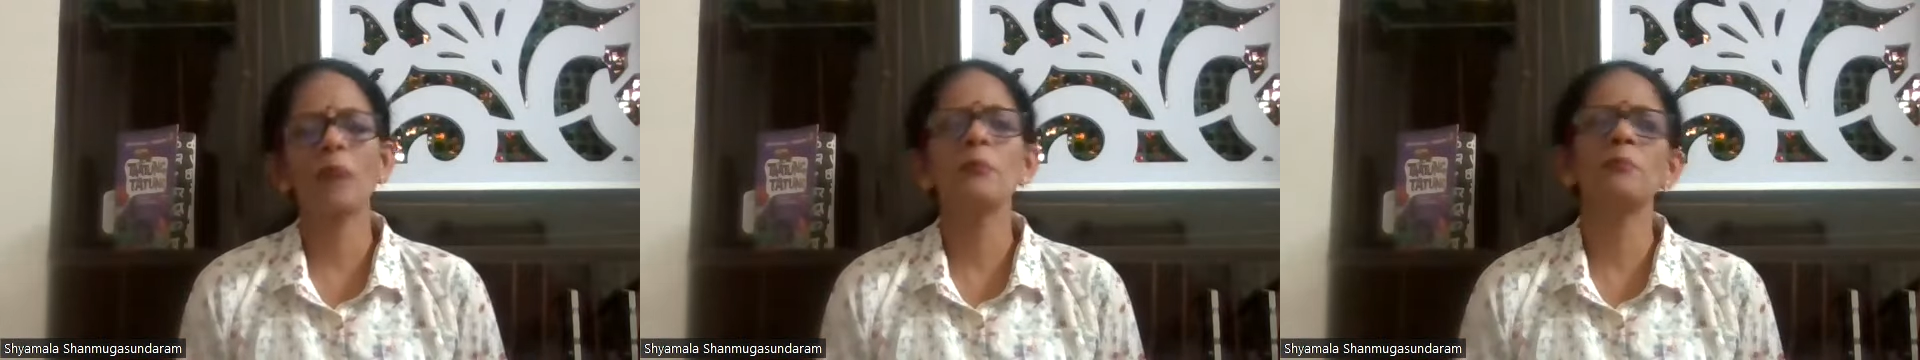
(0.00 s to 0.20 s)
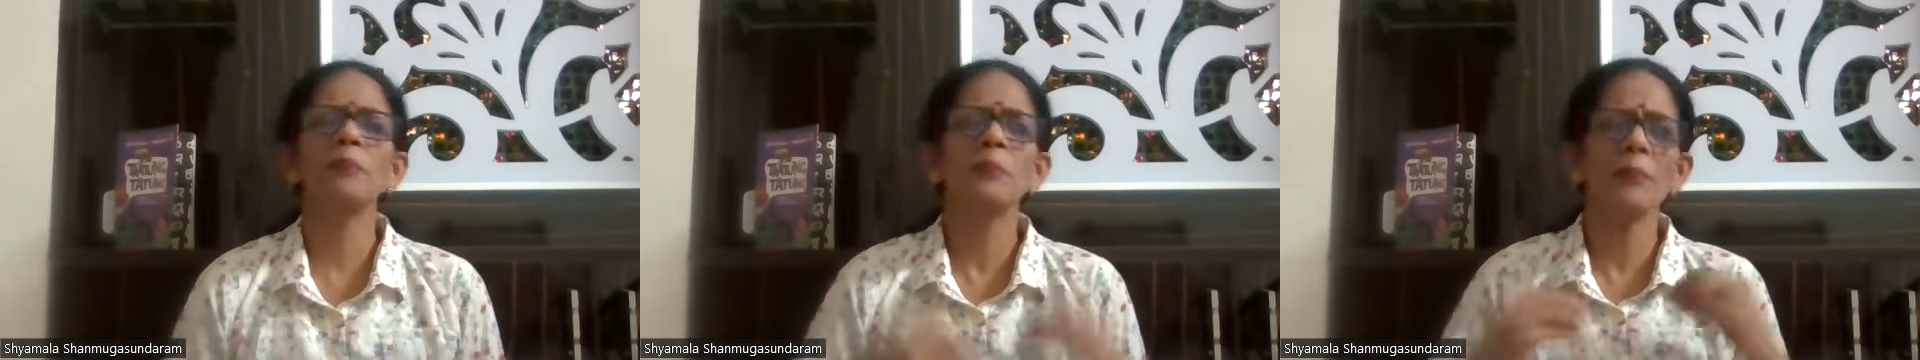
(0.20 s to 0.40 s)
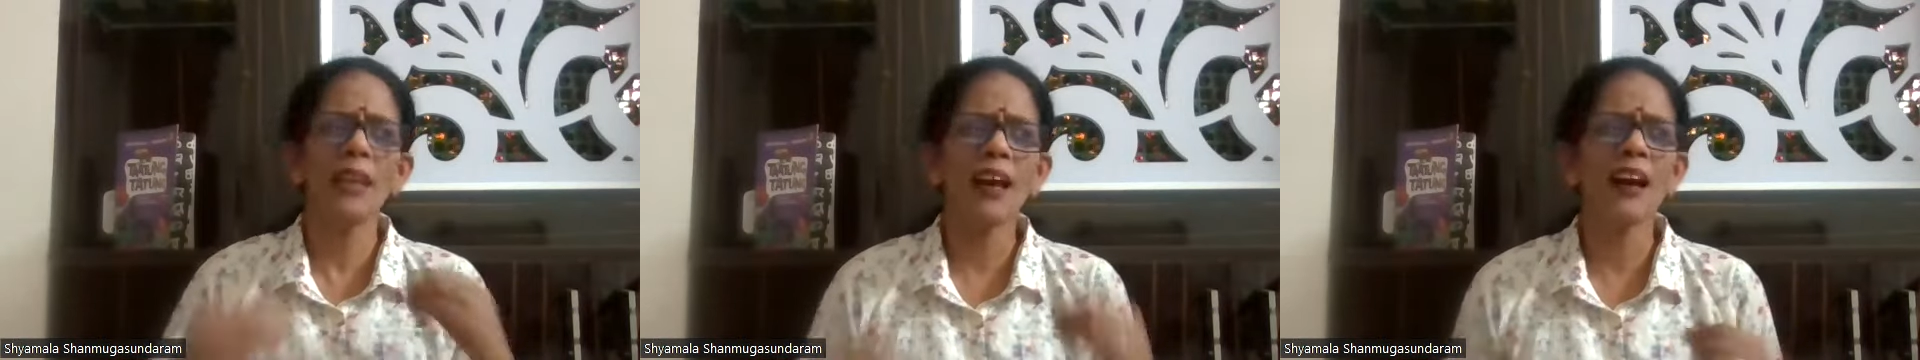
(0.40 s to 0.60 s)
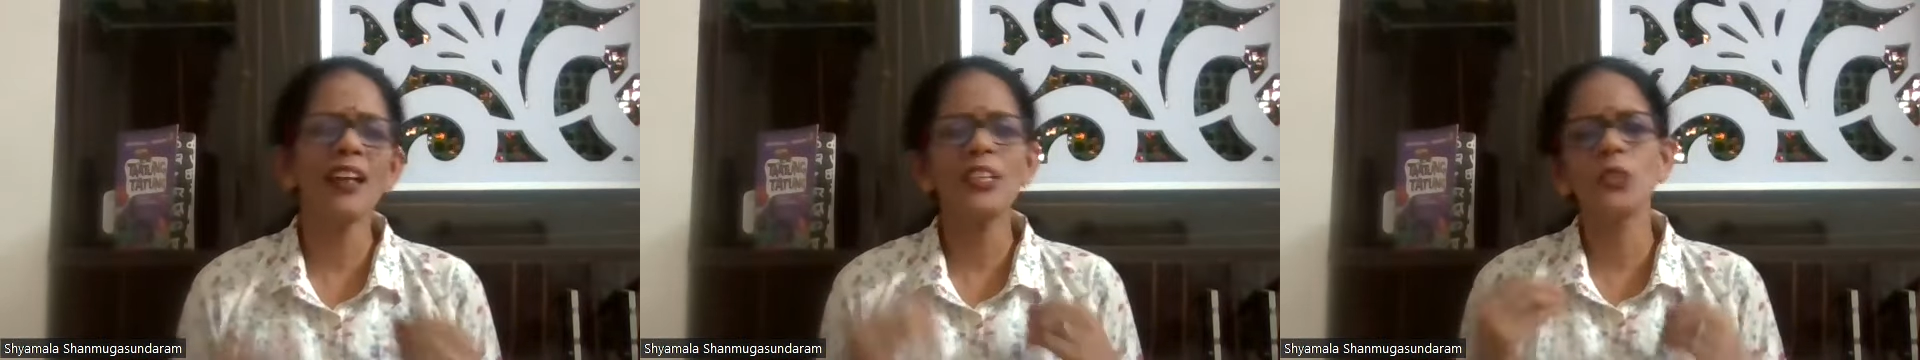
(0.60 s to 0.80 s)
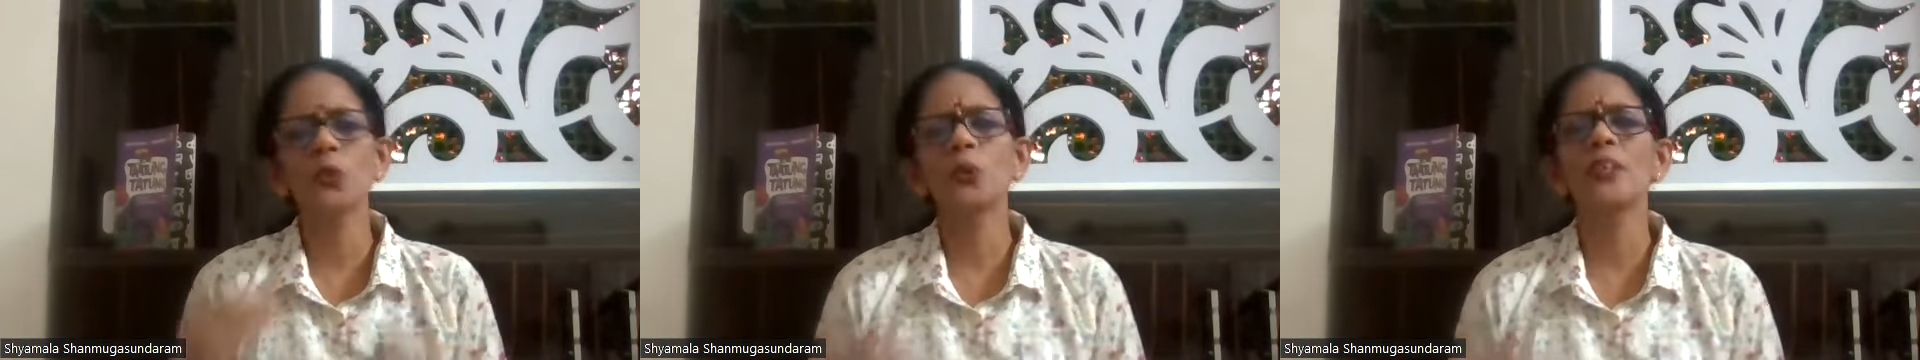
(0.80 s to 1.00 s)
I mean, people
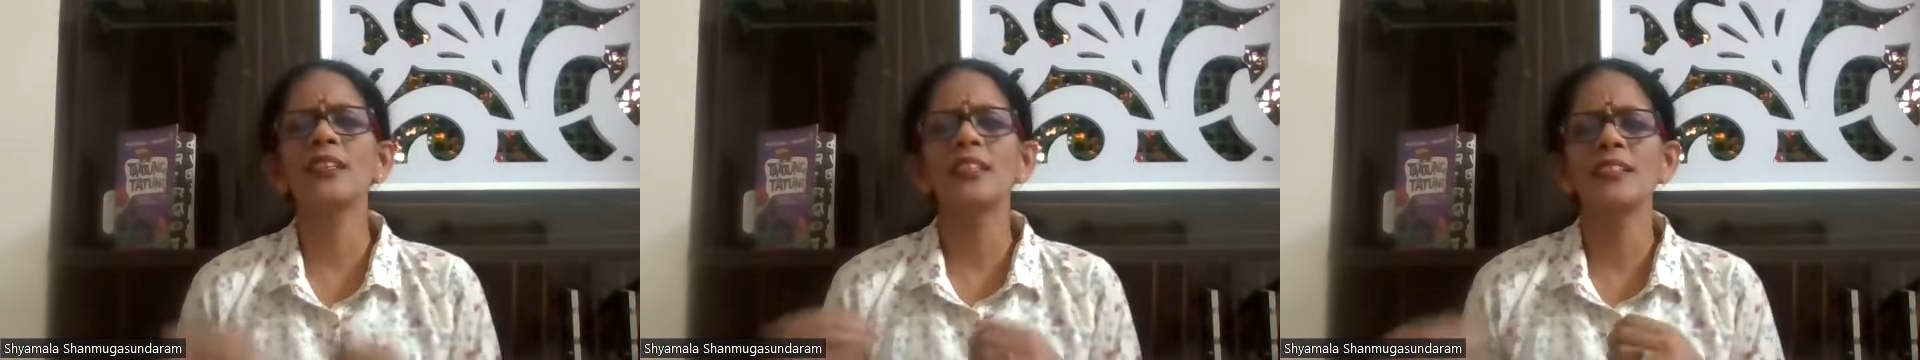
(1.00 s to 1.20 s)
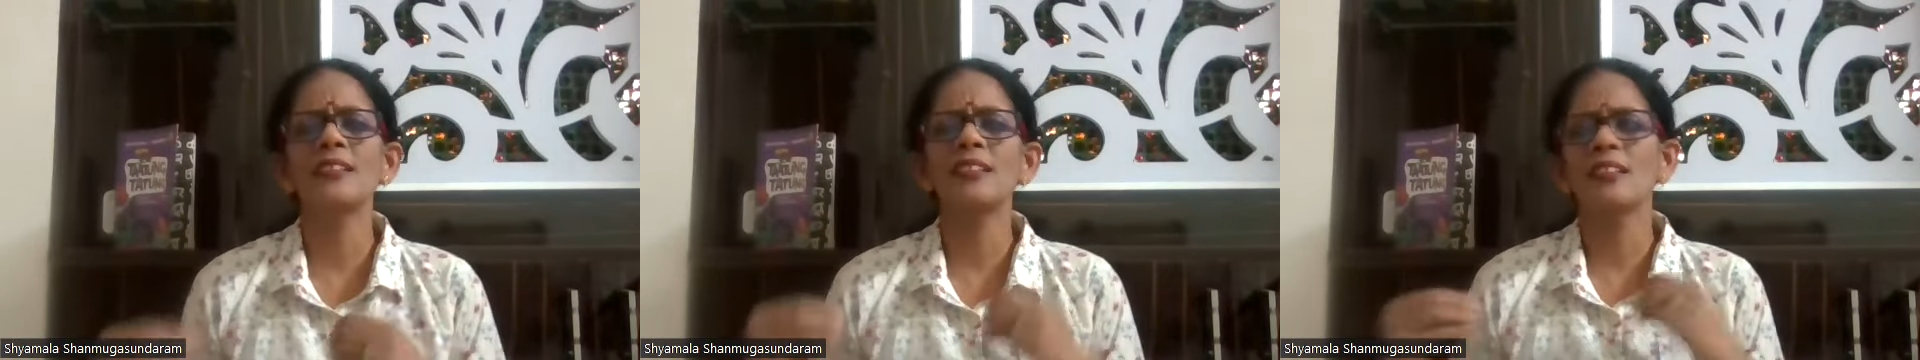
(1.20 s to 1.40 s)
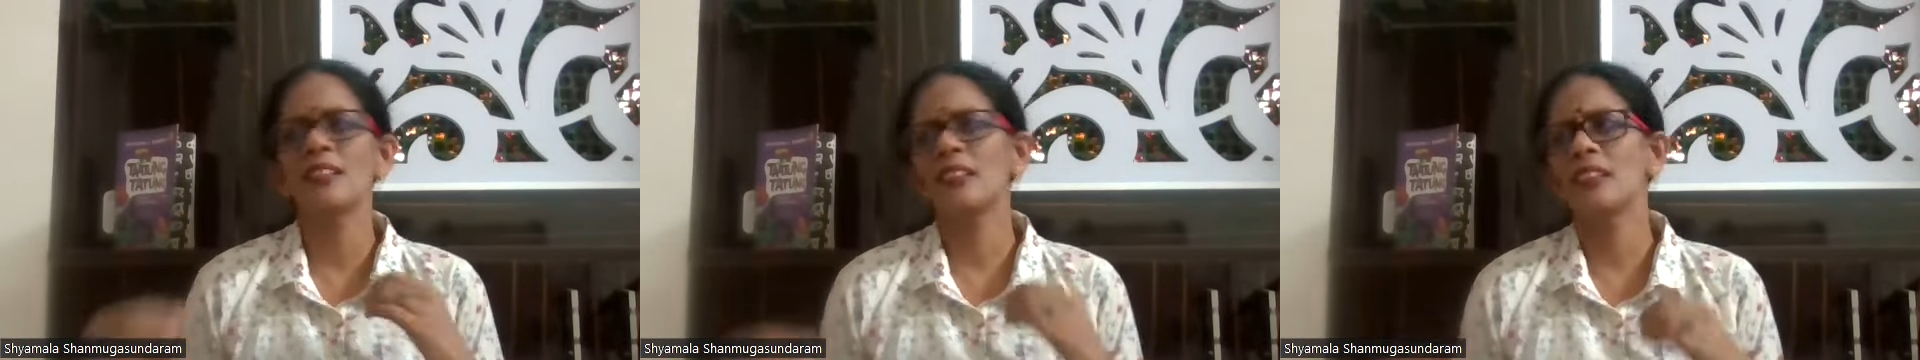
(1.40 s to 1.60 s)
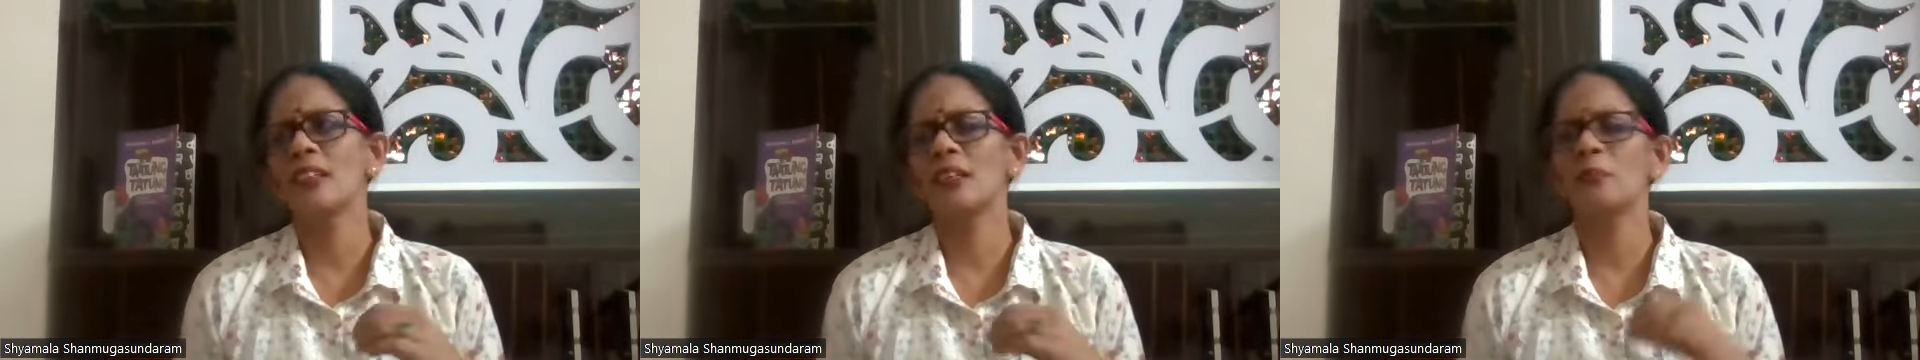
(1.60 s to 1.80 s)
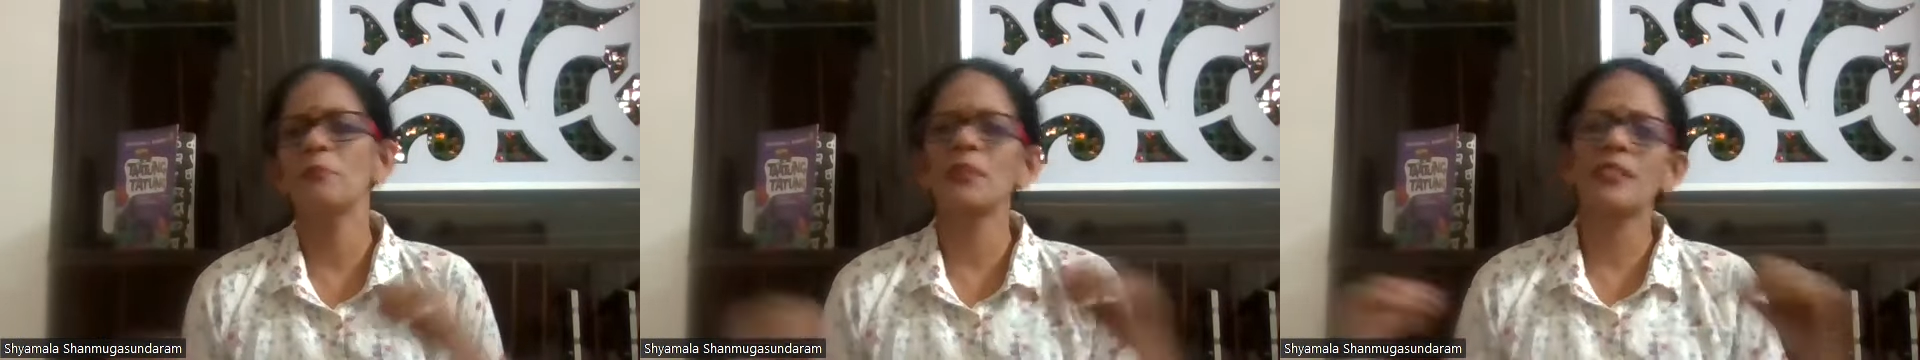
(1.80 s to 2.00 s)
are doing it in uh,